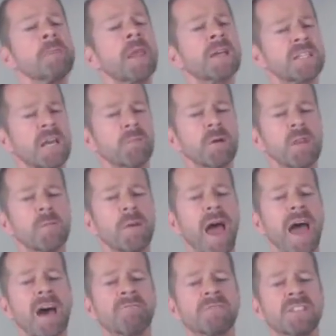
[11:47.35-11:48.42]
Some of them
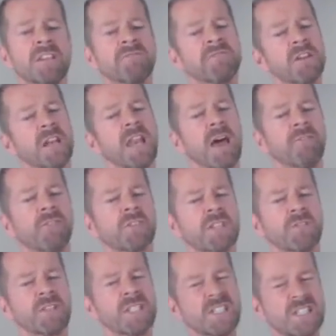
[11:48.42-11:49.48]
have different levels
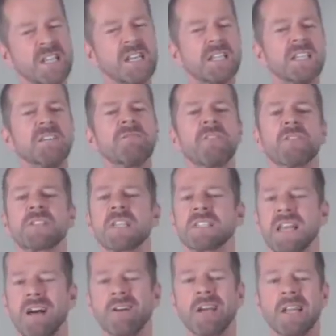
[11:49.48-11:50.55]
of acidity versus
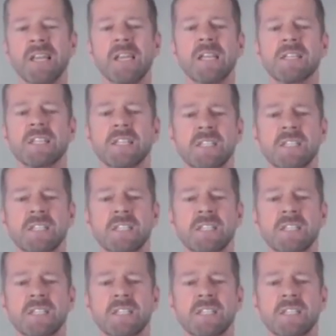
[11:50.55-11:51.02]
alkalinity,